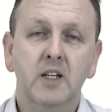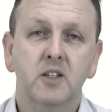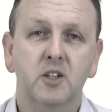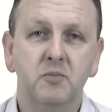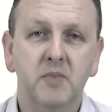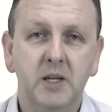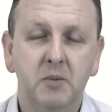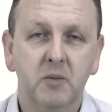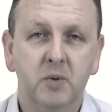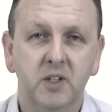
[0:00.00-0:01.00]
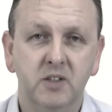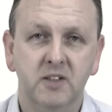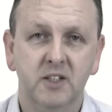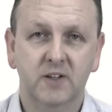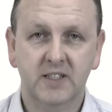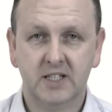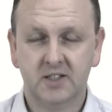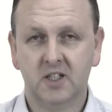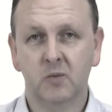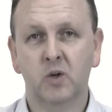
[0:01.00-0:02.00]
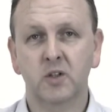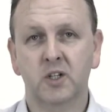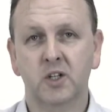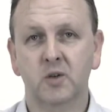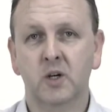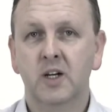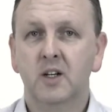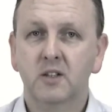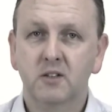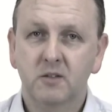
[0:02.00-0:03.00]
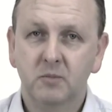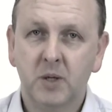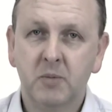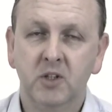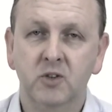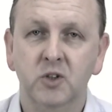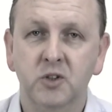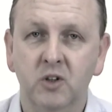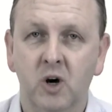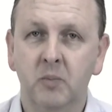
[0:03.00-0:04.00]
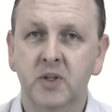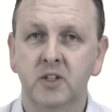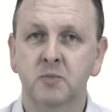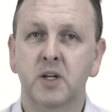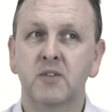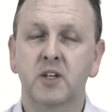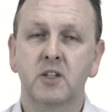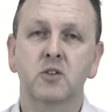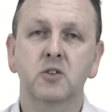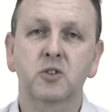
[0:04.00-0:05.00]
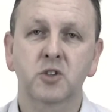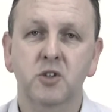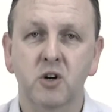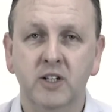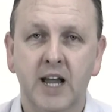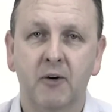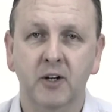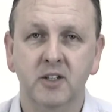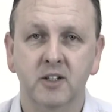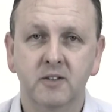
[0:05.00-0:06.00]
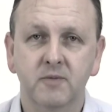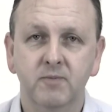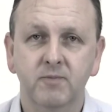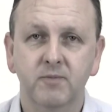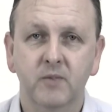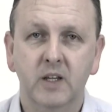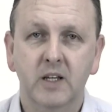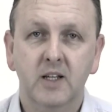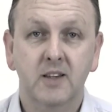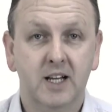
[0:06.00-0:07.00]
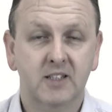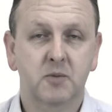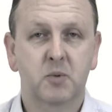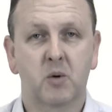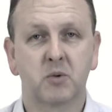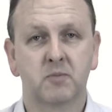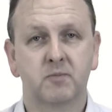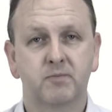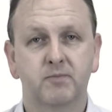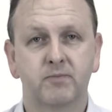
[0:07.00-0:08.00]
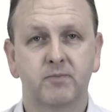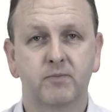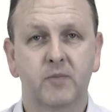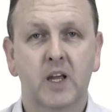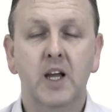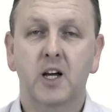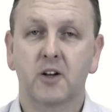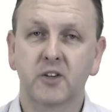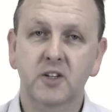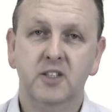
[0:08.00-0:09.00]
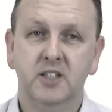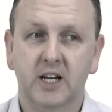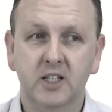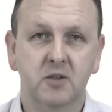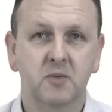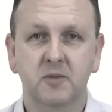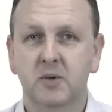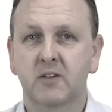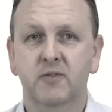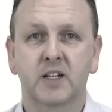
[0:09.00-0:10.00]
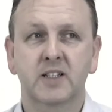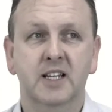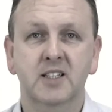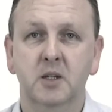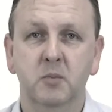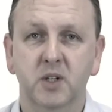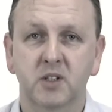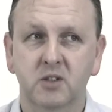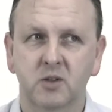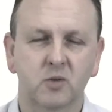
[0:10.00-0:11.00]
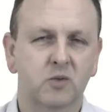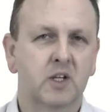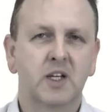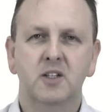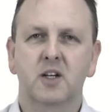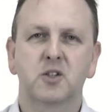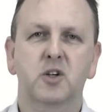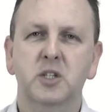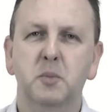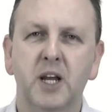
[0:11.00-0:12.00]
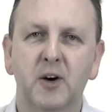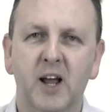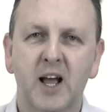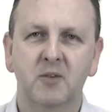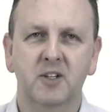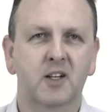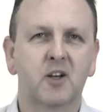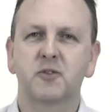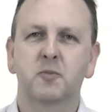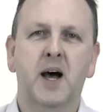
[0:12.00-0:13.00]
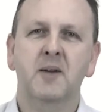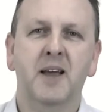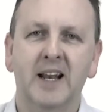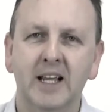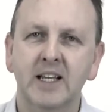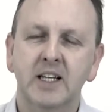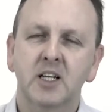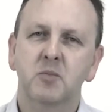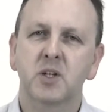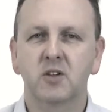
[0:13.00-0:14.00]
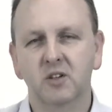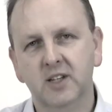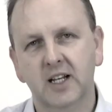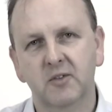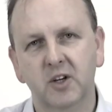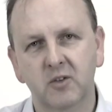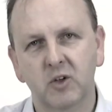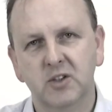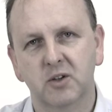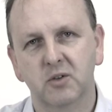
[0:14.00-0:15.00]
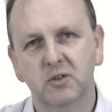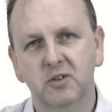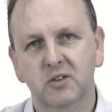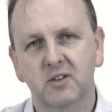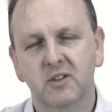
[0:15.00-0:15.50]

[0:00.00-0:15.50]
You may be a person that's fantastic at what you do. People can trust your competence, but if they don't trust your character, that's the problem. And on the other side, you might be a fantastic person who's a joy to be around and loved by many, but not delivering the results.